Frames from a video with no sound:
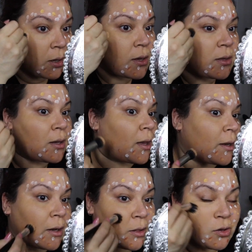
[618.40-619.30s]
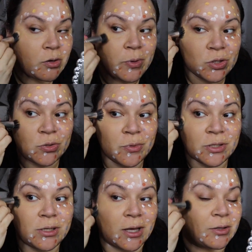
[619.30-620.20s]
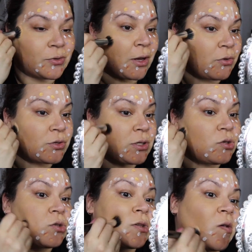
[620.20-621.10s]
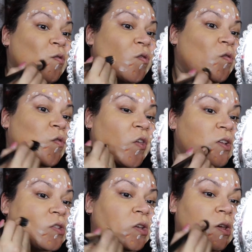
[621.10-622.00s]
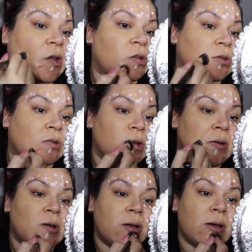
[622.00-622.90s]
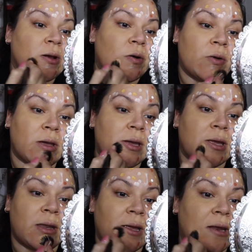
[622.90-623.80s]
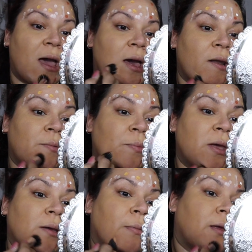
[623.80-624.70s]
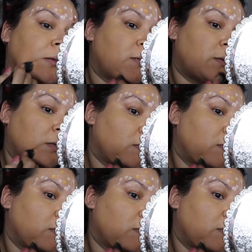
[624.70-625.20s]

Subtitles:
think I added a little bit too much yellow. Now you see, you just have to fix it and just go in and add a pigment